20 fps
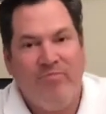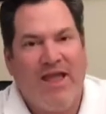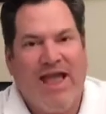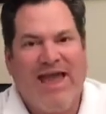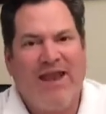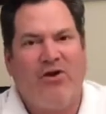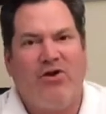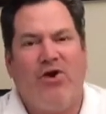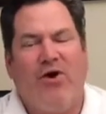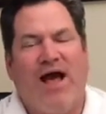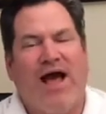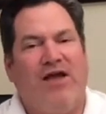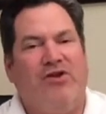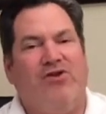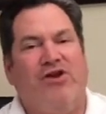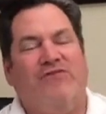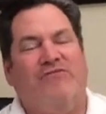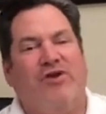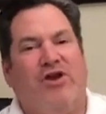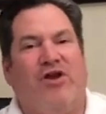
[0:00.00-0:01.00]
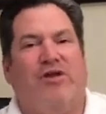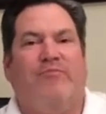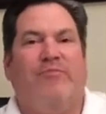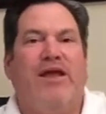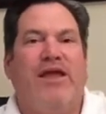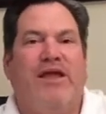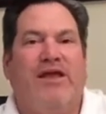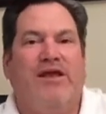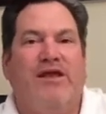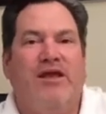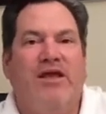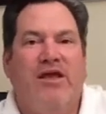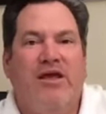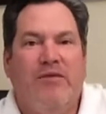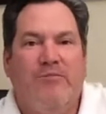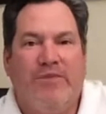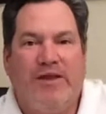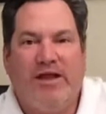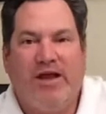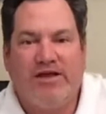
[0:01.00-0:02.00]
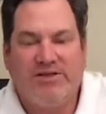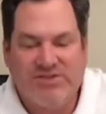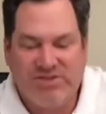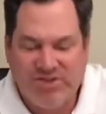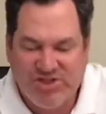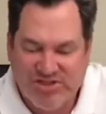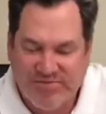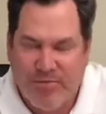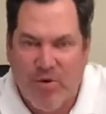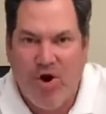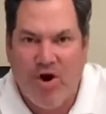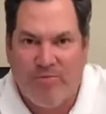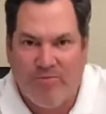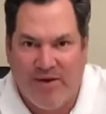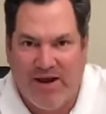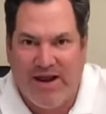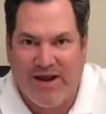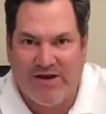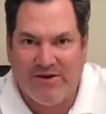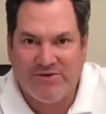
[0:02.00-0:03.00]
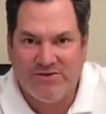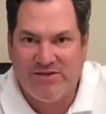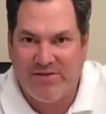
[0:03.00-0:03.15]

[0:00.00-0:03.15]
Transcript: I don't know how you're ever going to make it because the smart players,